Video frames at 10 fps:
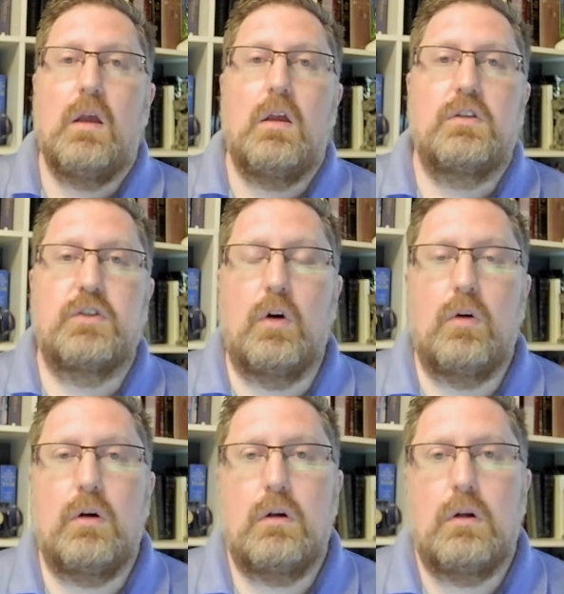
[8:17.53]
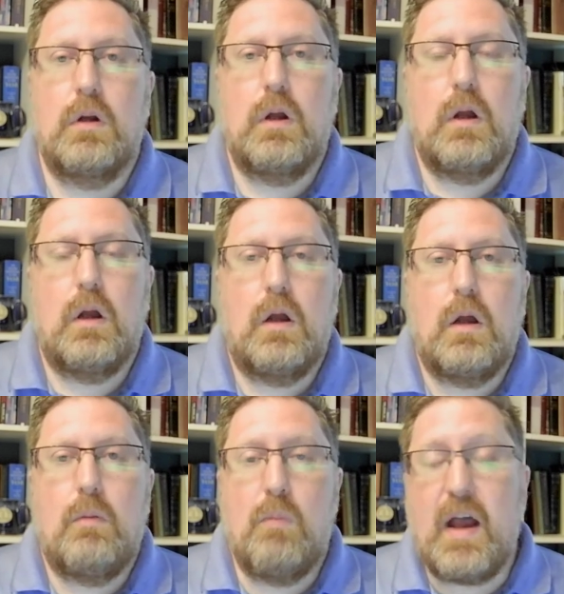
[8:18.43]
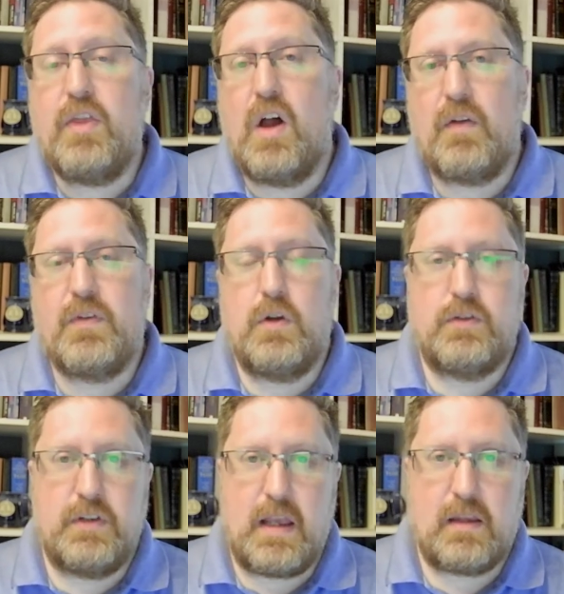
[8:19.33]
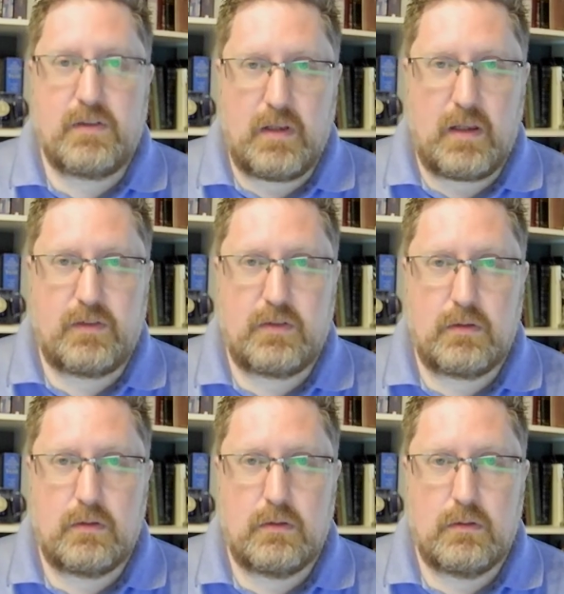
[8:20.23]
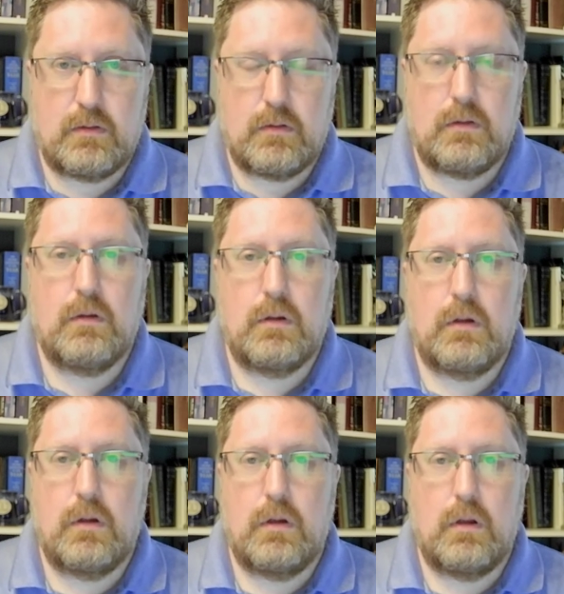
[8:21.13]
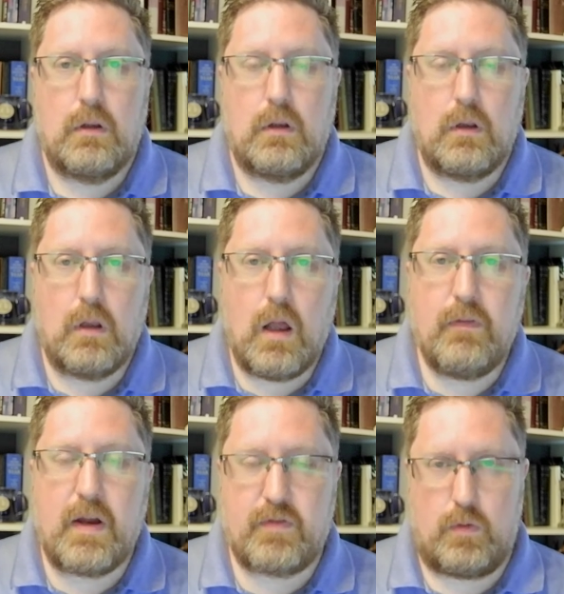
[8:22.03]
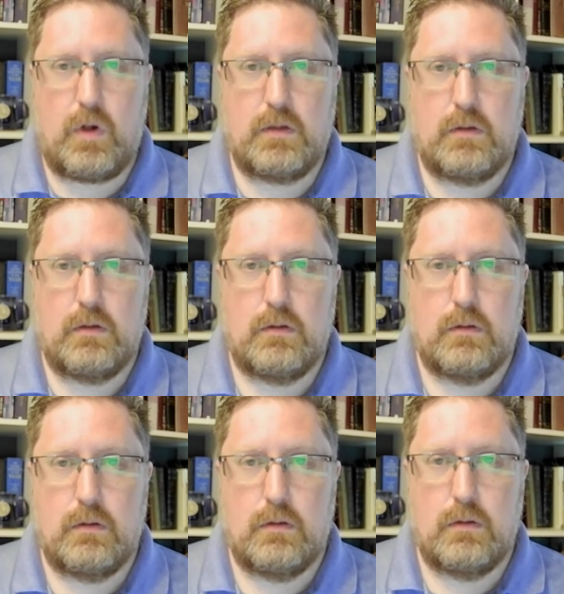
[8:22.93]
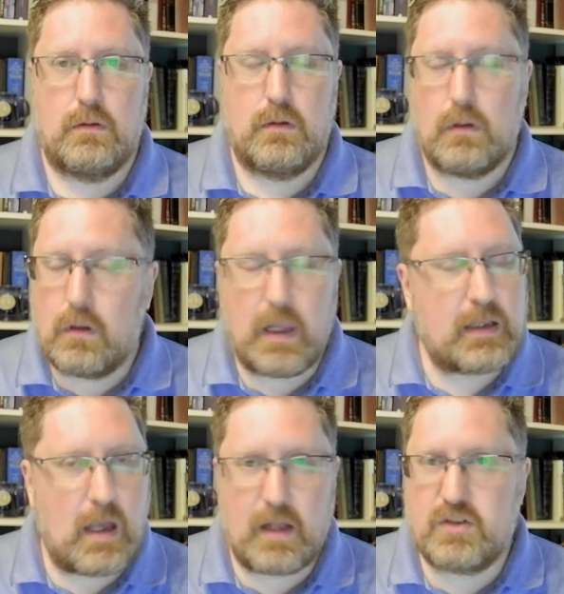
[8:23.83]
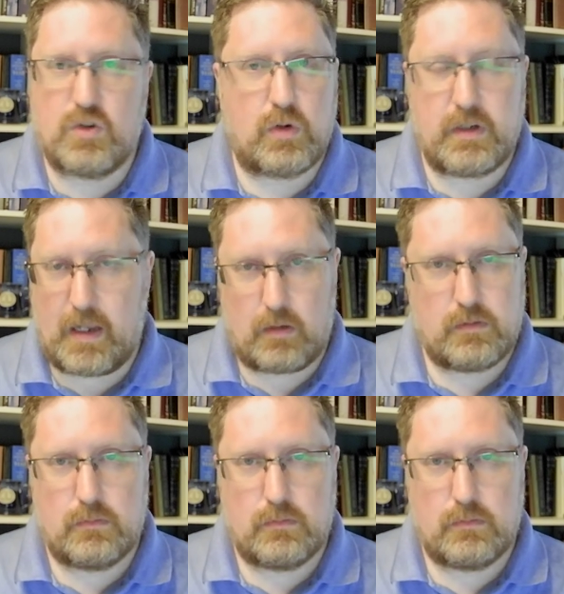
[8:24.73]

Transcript: So, my thought for you today is this love everyone, let God sort it out.